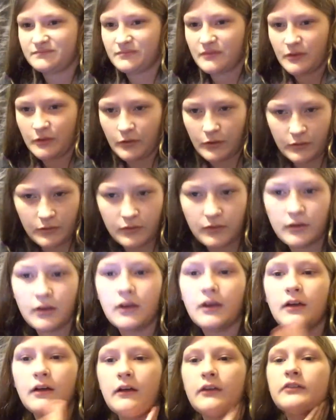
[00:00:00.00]
It's gross.
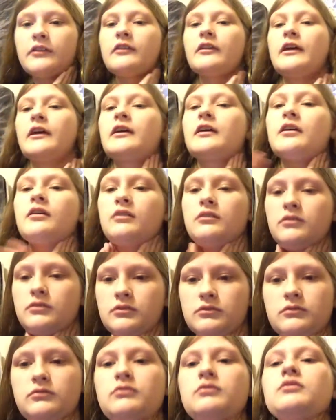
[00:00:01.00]
Also, like,
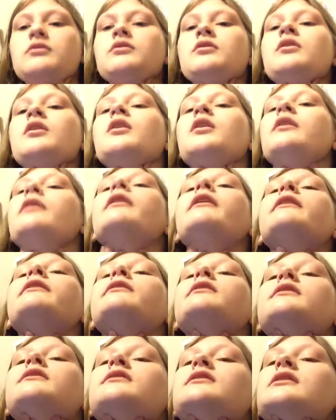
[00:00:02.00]

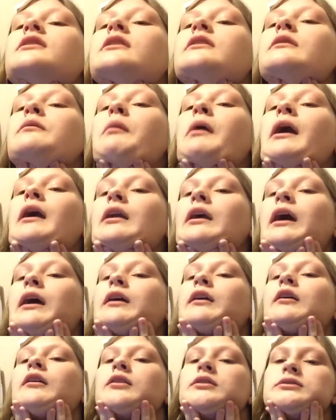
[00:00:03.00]
this is a bad
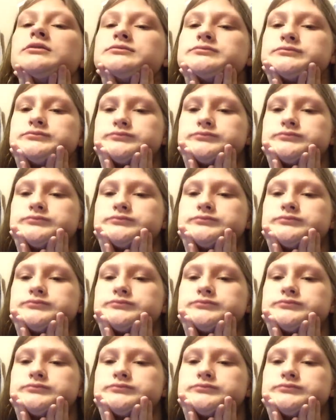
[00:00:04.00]
angle.